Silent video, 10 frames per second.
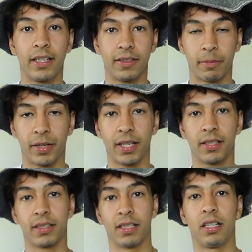Here's the
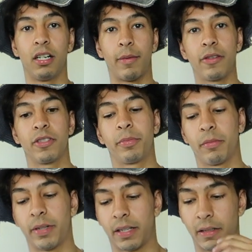pants. Um, I'll zip
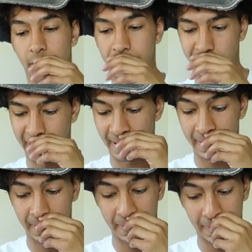them back up. Alright.